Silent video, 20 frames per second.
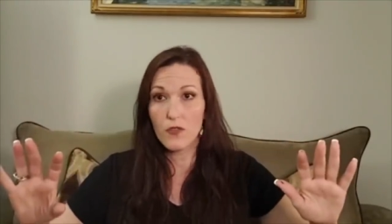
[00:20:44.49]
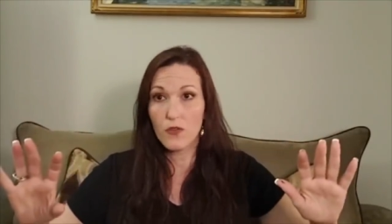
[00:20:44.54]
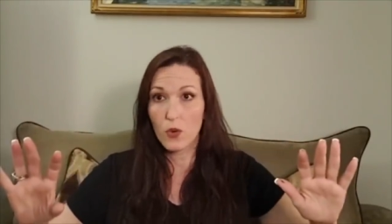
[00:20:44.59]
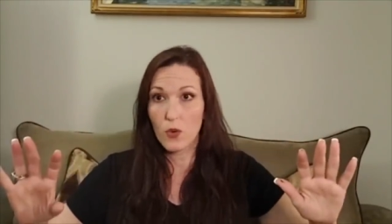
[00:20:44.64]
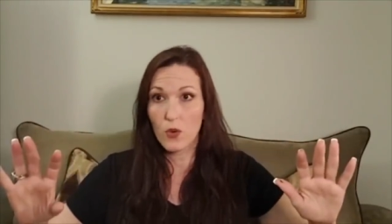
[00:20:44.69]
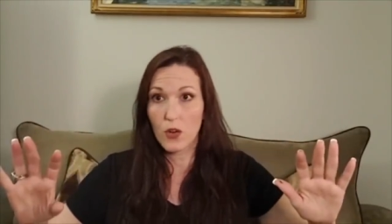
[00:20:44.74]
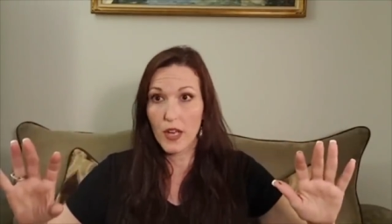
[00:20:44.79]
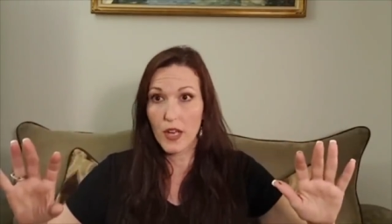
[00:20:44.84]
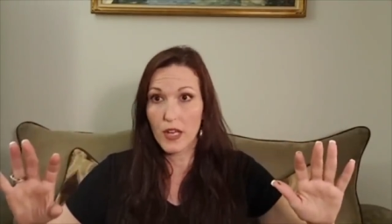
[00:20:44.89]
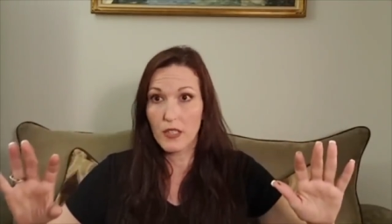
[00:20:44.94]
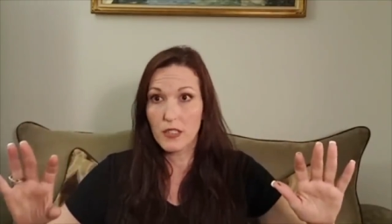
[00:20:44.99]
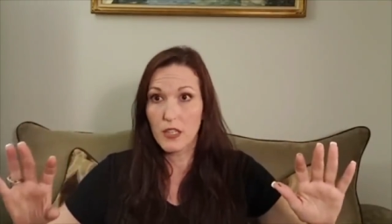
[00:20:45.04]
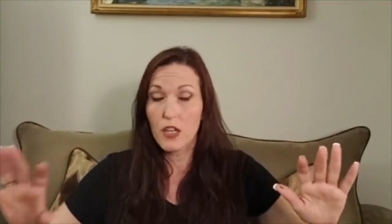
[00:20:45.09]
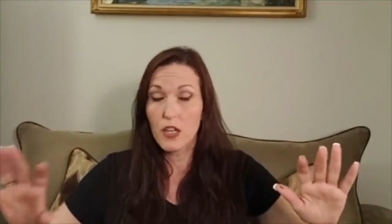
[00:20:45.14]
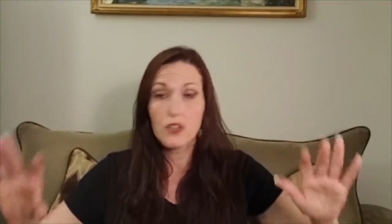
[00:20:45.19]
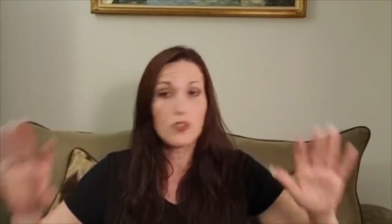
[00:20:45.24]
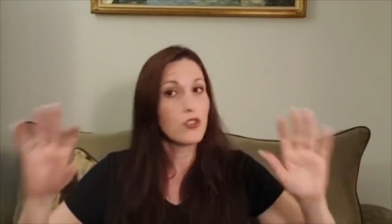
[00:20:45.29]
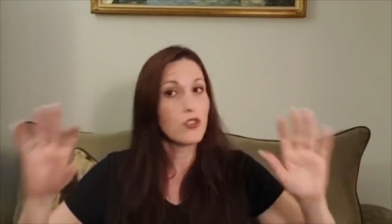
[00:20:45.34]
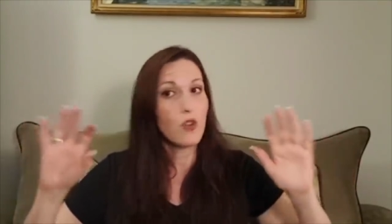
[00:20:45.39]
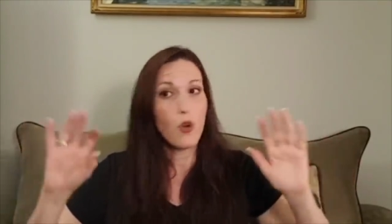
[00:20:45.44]
for it.
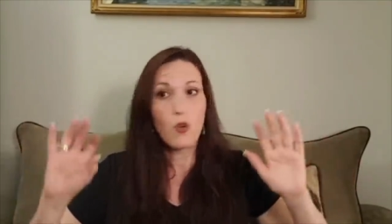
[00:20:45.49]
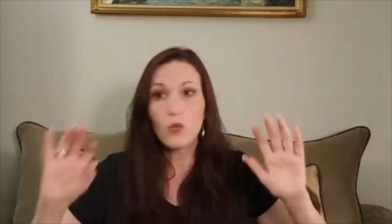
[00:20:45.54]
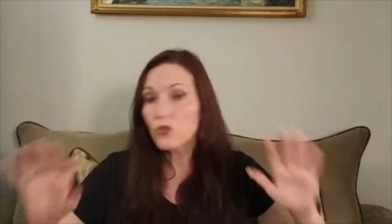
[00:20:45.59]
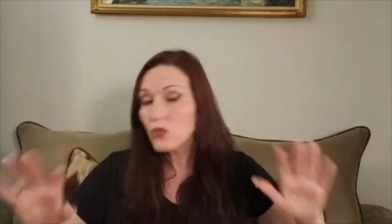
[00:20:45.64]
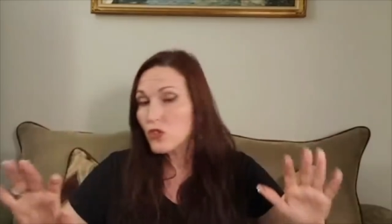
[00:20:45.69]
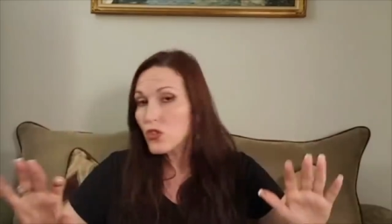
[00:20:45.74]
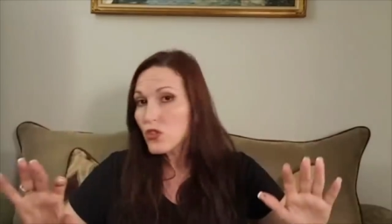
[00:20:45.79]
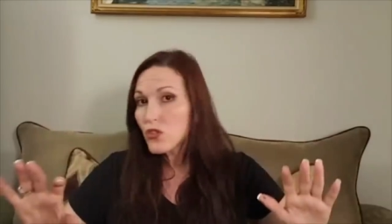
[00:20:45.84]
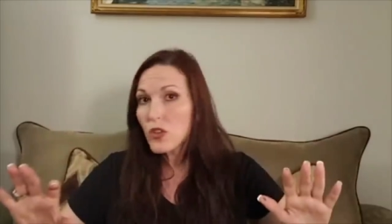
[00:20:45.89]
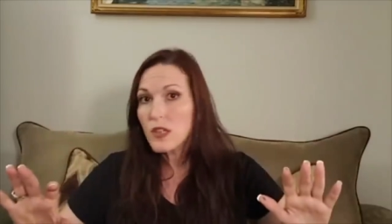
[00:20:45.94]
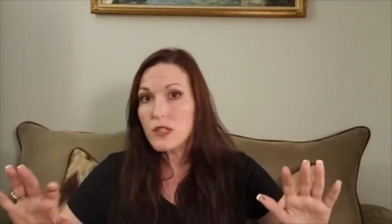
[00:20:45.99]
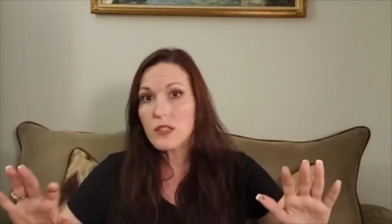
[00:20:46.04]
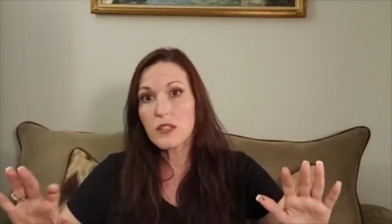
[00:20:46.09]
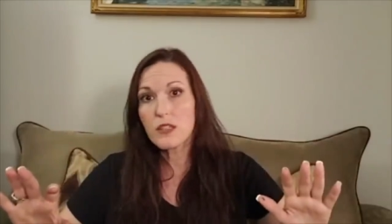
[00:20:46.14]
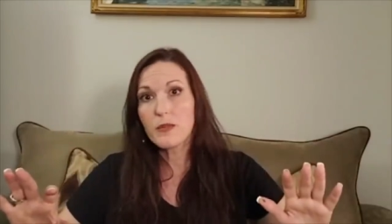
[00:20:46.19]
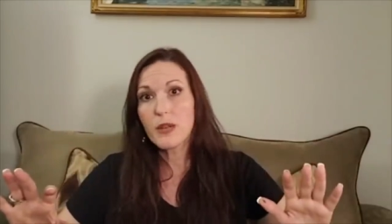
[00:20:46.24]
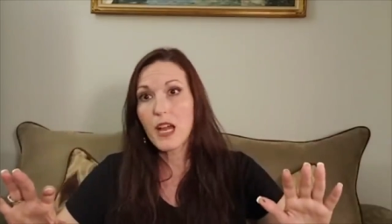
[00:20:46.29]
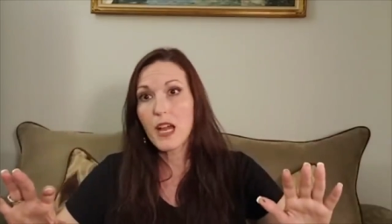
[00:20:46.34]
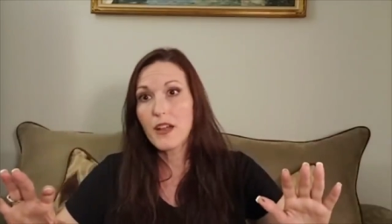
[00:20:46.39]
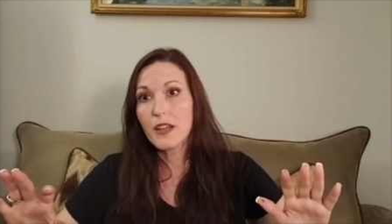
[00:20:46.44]
Don't stress
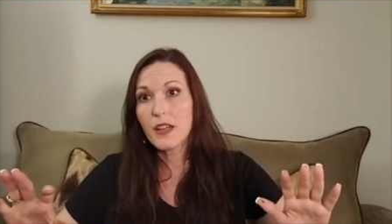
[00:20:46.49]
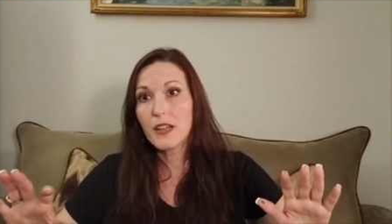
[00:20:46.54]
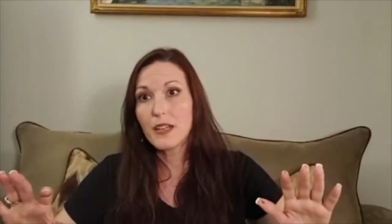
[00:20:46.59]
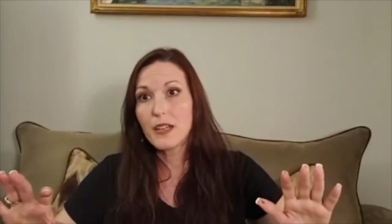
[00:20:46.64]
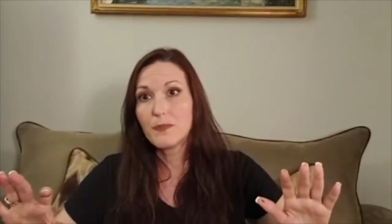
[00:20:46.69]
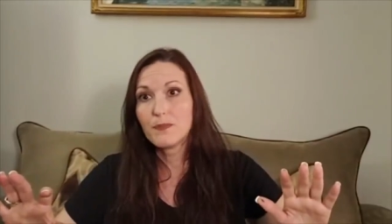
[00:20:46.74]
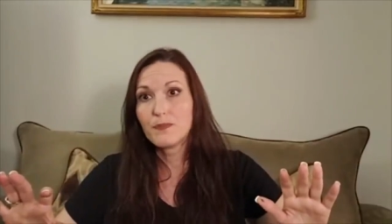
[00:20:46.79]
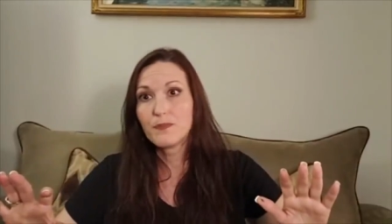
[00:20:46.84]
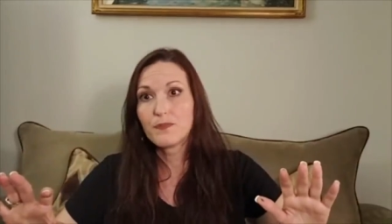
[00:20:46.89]
about it.